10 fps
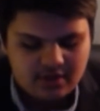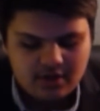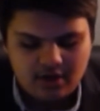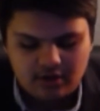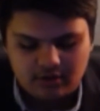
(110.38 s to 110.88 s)

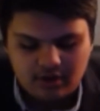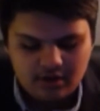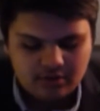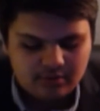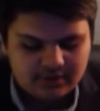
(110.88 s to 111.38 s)

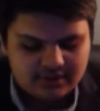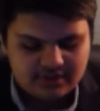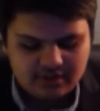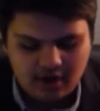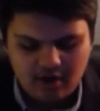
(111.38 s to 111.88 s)
along with the
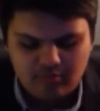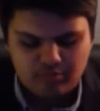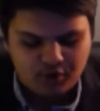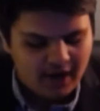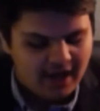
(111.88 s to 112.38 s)
top
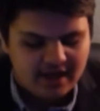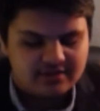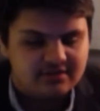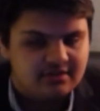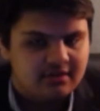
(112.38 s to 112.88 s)

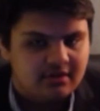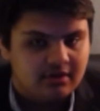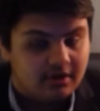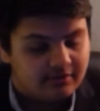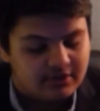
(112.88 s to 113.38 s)
brass
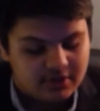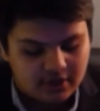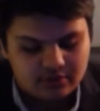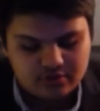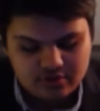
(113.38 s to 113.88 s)
of the
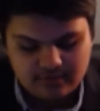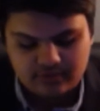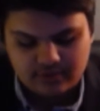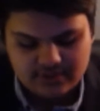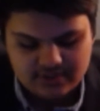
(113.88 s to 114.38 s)
Donald Trump
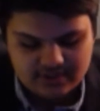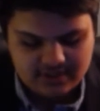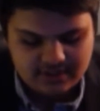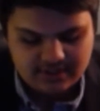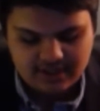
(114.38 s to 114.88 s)

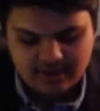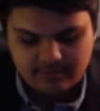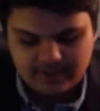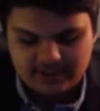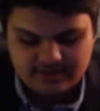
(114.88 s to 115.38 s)
2016
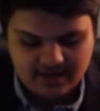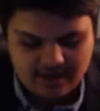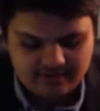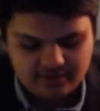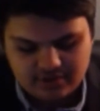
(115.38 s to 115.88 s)
campaign
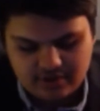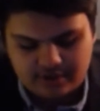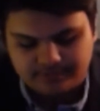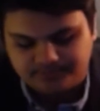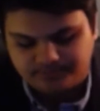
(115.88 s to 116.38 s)
staff. Here you go.
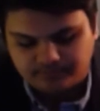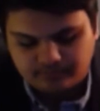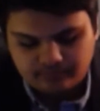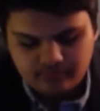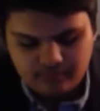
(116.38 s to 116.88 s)

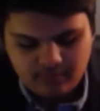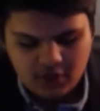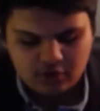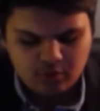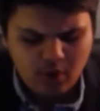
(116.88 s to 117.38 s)

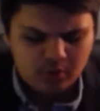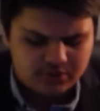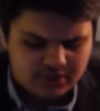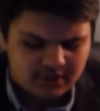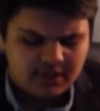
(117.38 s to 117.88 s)

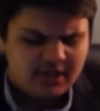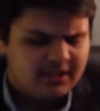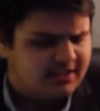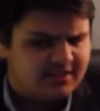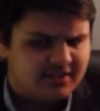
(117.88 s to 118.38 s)
Quote,
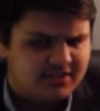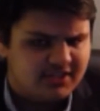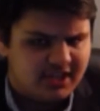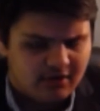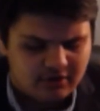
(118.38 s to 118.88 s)
"This
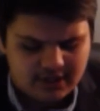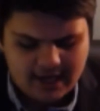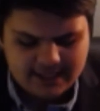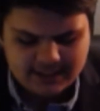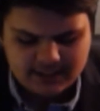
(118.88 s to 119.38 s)
hysteria
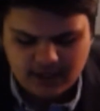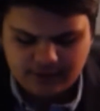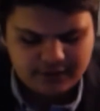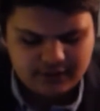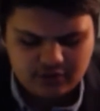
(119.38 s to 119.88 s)
has
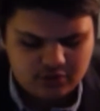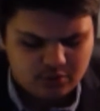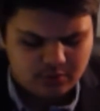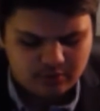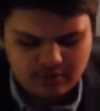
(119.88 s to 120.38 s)
nothing to do
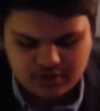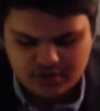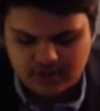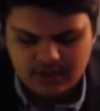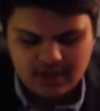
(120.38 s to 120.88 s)
with
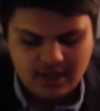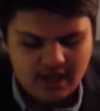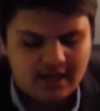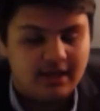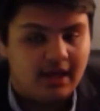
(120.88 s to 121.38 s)
Russia
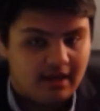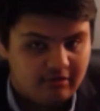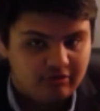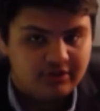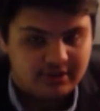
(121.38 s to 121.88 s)
and
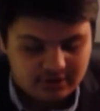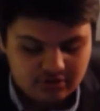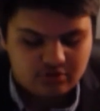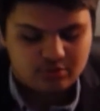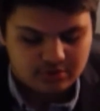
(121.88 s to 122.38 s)
everything to
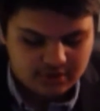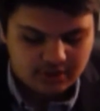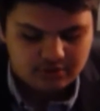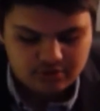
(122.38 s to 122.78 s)
do with Donald